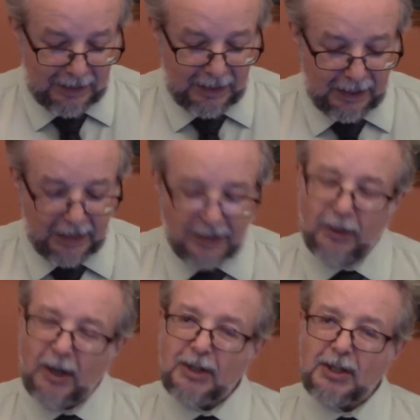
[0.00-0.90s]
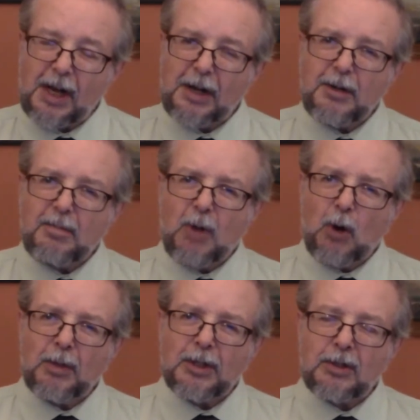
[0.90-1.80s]
There are sudden
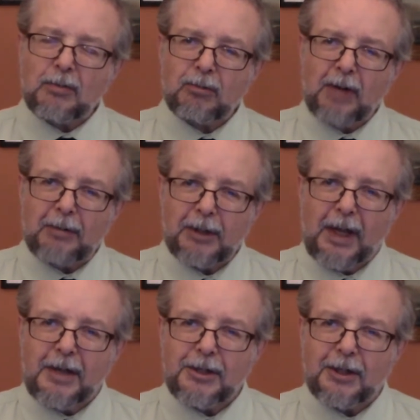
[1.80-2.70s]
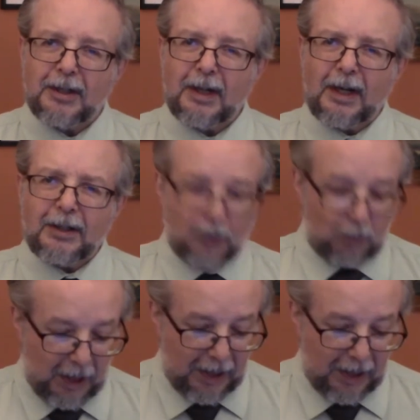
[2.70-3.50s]
moments of revelation on the way,